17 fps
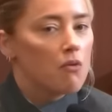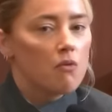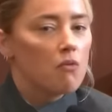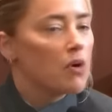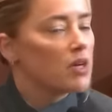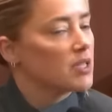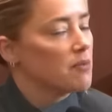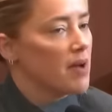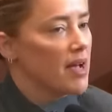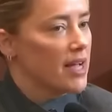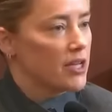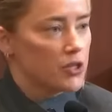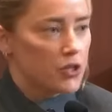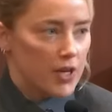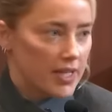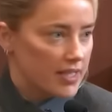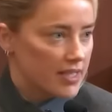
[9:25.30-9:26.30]
Wasn't my
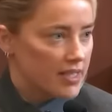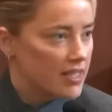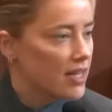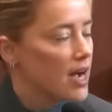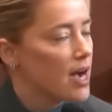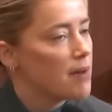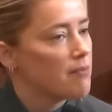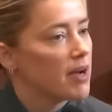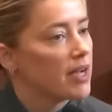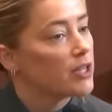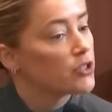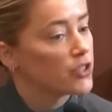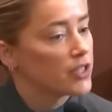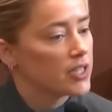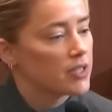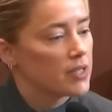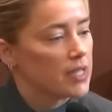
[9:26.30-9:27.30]
interest. Um, my
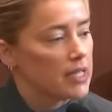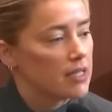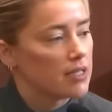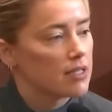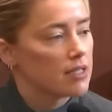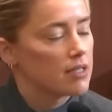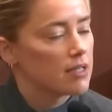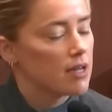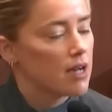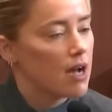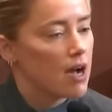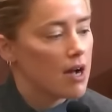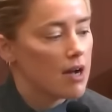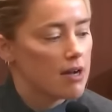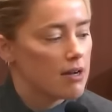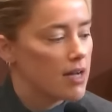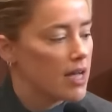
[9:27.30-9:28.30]
interest is
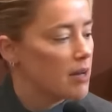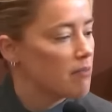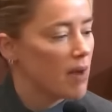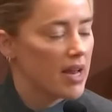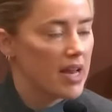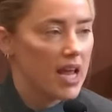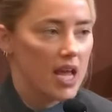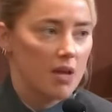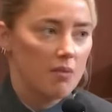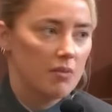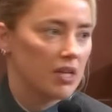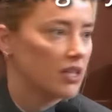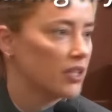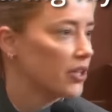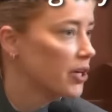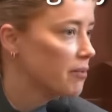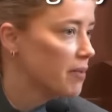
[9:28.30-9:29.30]
uh, in my name and
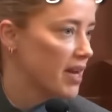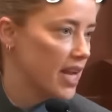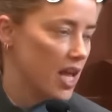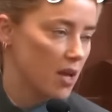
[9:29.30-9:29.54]
clearing my